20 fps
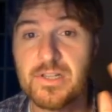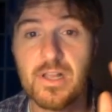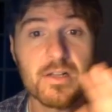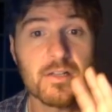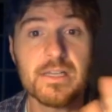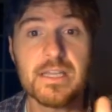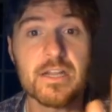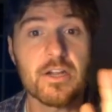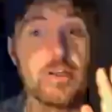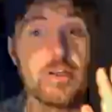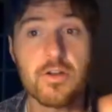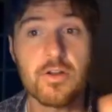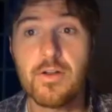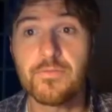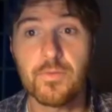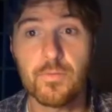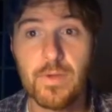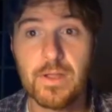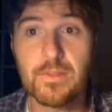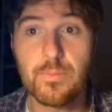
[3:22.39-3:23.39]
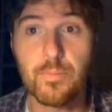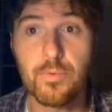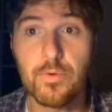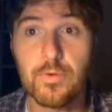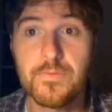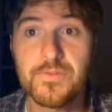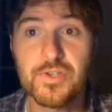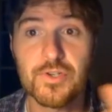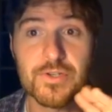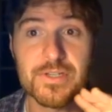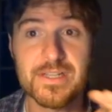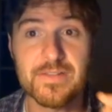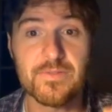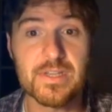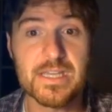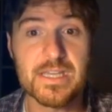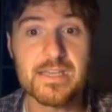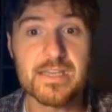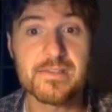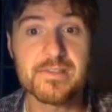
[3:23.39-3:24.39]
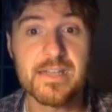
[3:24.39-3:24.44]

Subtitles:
luckily here you don't have to write the proof, so you're just giving the key